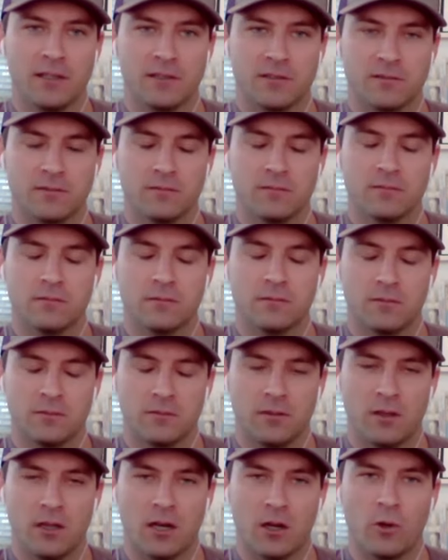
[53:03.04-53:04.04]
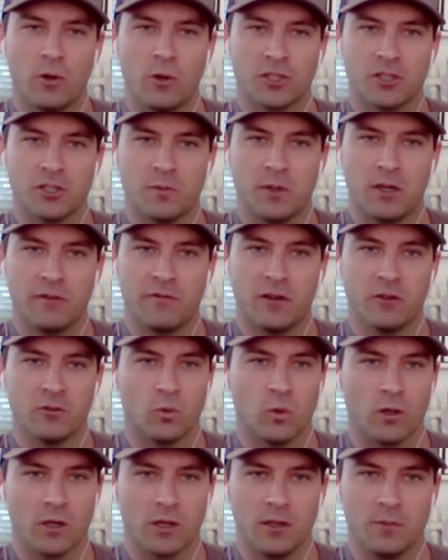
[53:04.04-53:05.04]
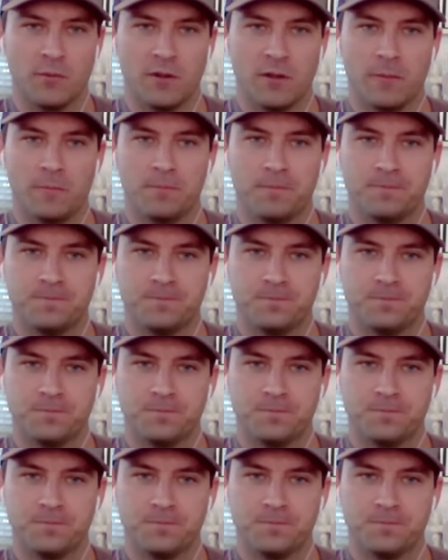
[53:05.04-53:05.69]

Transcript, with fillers: Yes, a lot of questions about if I was working up there.